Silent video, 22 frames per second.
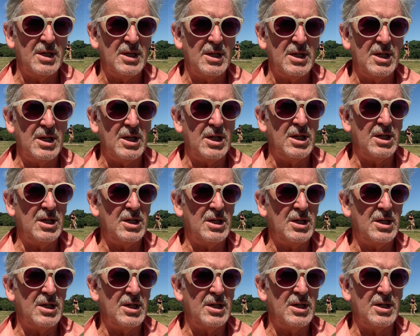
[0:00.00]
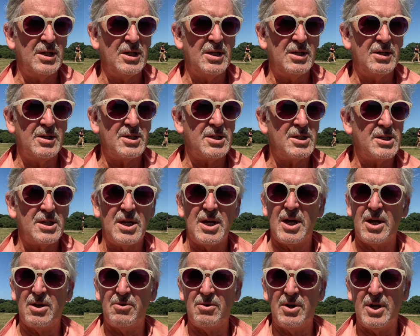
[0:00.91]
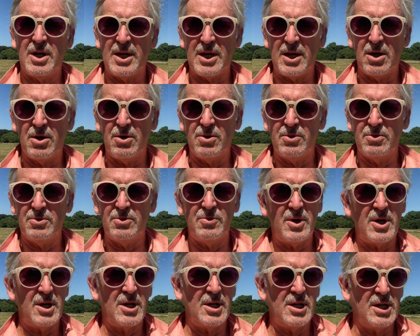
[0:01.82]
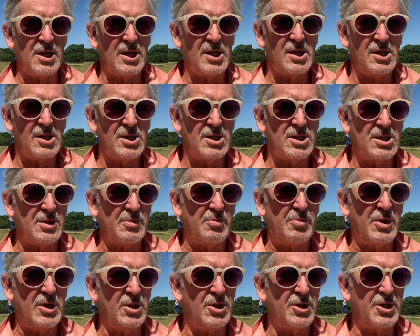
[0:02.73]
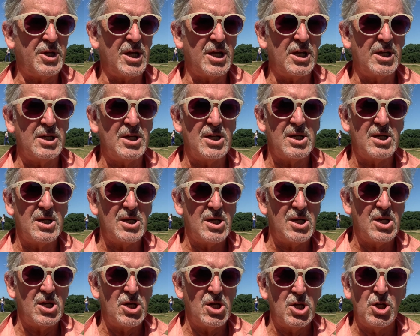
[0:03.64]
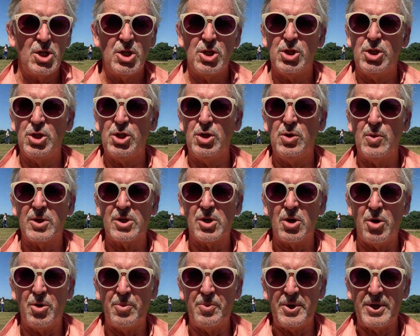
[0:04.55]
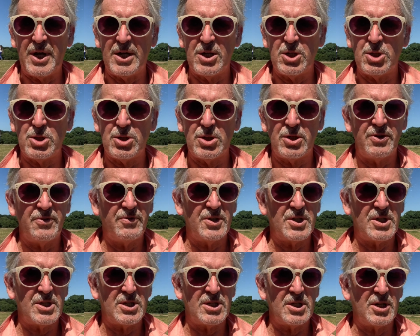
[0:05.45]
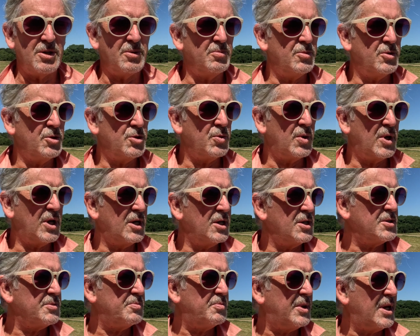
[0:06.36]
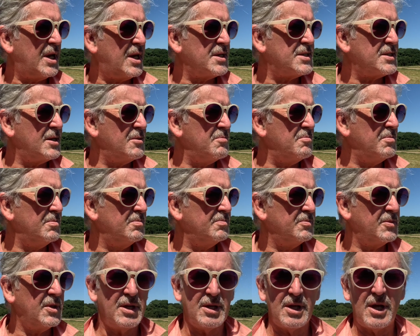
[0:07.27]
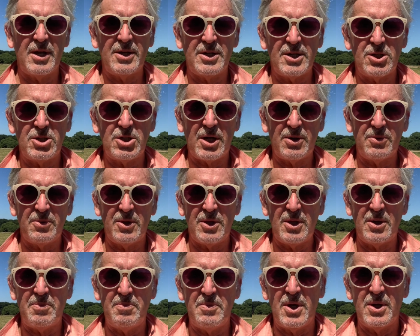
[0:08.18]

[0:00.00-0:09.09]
in Sierra Leone, where he is building new accommodation for slum dwellers. Bless him. I had a chat with him